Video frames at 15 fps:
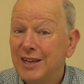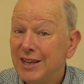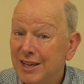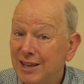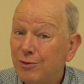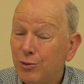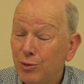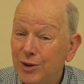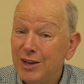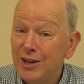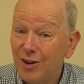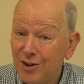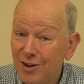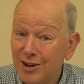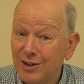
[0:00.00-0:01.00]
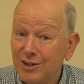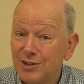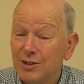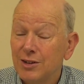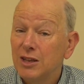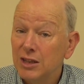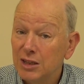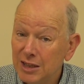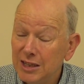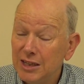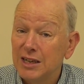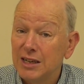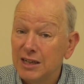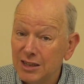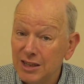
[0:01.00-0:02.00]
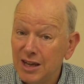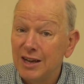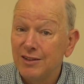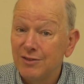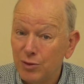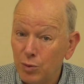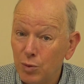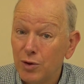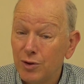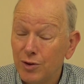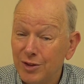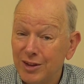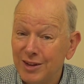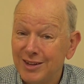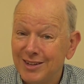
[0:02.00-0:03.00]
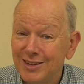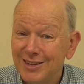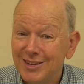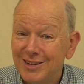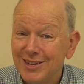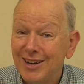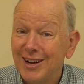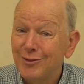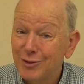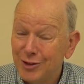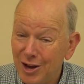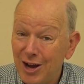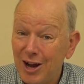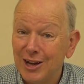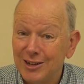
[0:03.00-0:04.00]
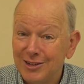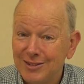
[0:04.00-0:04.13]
if we aren't leading a life worthy of God.